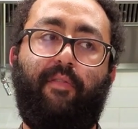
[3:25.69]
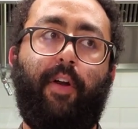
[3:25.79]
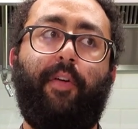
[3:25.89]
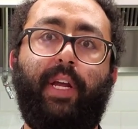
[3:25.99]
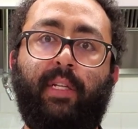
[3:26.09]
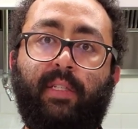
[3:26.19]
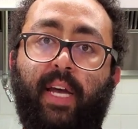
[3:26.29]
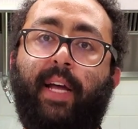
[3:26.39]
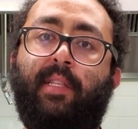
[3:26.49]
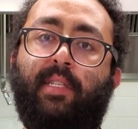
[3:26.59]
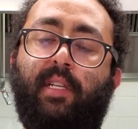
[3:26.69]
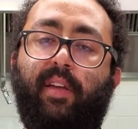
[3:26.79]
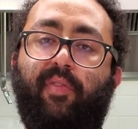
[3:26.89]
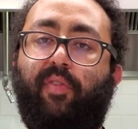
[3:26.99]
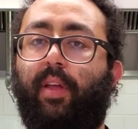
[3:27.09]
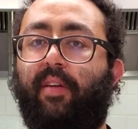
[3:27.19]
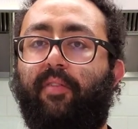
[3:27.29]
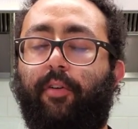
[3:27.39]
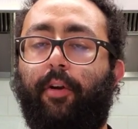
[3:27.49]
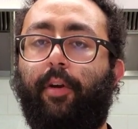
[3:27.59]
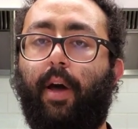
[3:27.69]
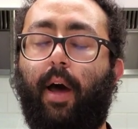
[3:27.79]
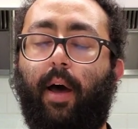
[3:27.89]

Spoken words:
very intensely flavored